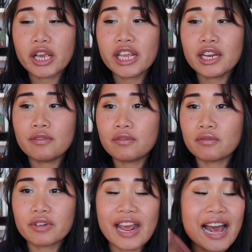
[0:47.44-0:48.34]

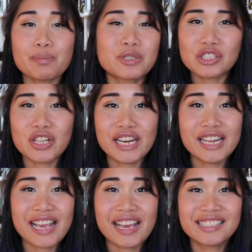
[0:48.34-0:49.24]

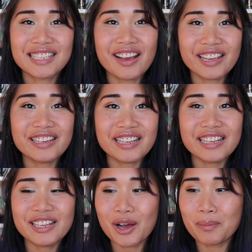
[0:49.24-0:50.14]
encapsulating
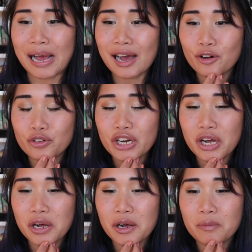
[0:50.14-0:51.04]
anxiety about
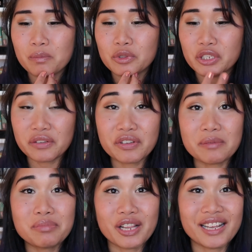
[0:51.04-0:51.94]

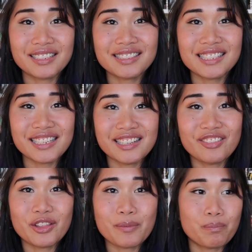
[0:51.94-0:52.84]
leaving plants
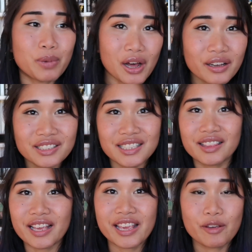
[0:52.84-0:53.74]
in the box
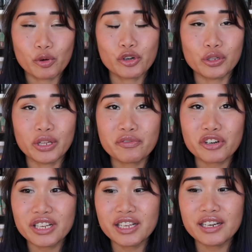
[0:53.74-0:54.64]
that they were
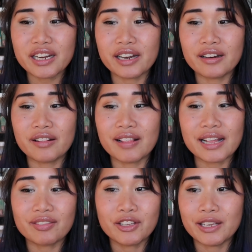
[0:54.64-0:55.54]
delivered in, and
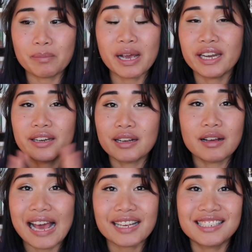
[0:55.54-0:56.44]
that they might
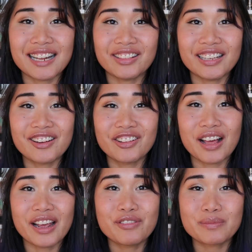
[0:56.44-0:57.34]
accidentally
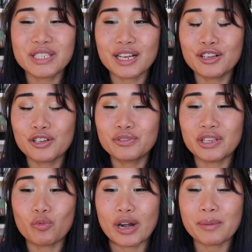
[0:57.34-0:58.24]
unalive themselves
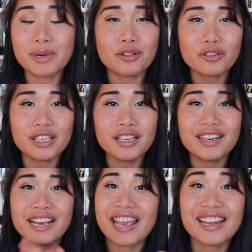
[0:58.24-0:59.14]
when I'm not looking,
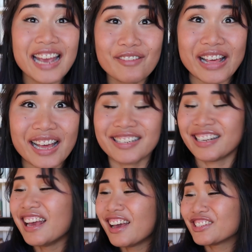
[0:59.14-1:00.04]
and I can't have that.
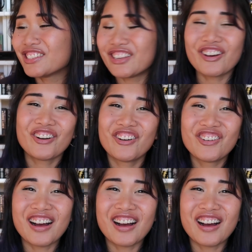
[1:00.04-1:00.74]
So